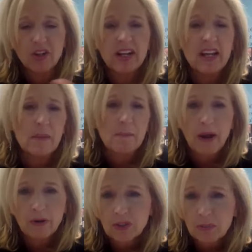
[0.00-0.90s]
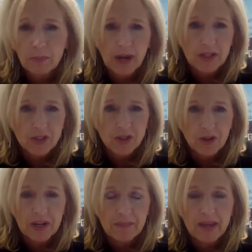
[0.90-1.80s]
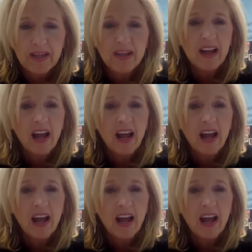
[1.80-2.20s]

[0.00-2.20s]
You're going to get a microdermabrasion treatment,